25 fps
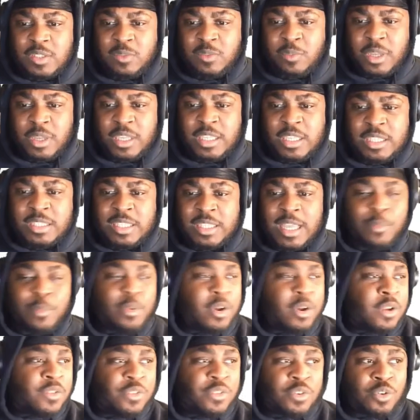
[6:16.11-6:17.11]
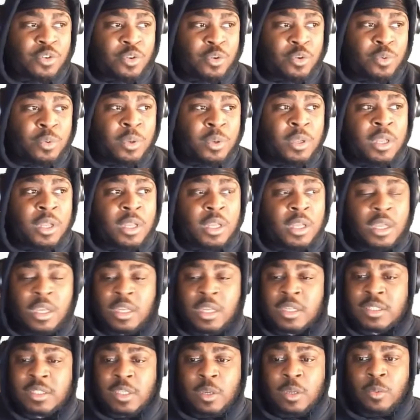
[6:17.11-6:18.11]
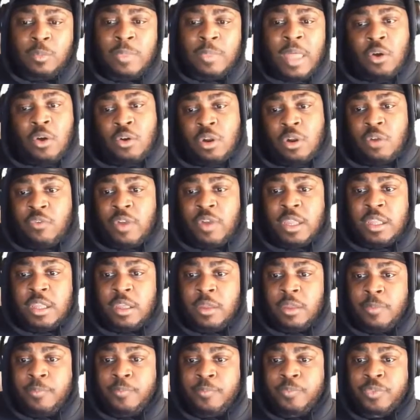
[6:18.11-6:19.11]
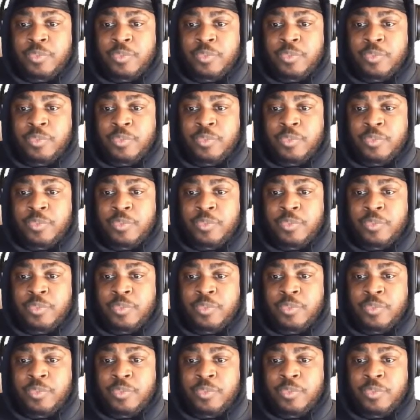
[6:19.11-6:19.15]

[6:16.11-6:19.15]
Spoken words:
but he's not part of the crew, so I'm not going to rank him.